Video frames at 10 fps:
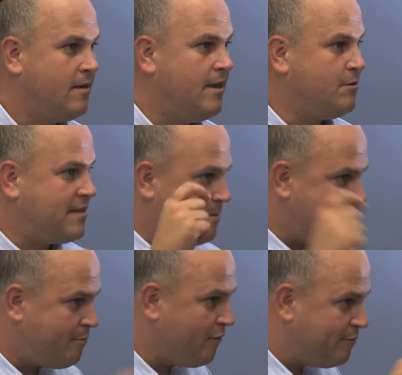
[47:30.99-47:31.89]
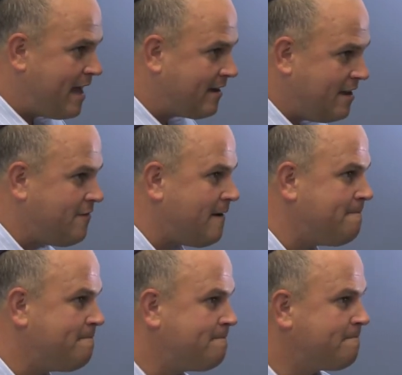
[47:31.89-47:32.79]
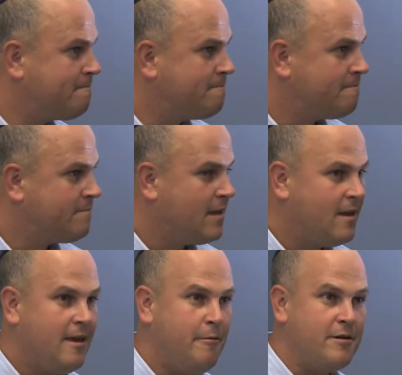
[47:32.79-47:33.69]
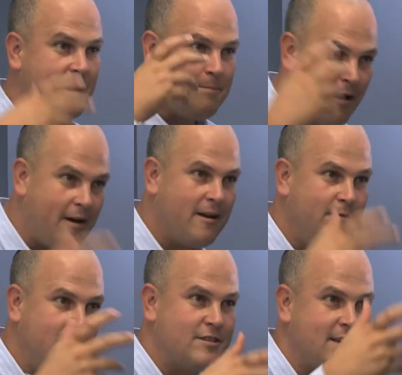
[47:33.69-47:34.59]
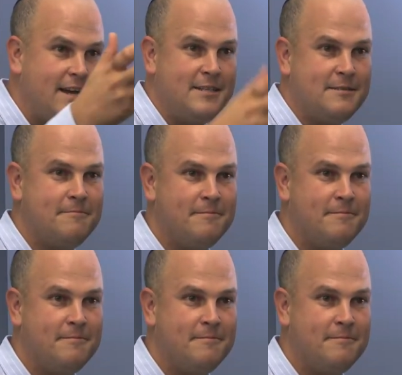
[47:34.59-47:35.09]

he was not a member of Nakiva, he was not a part of religious Zionism.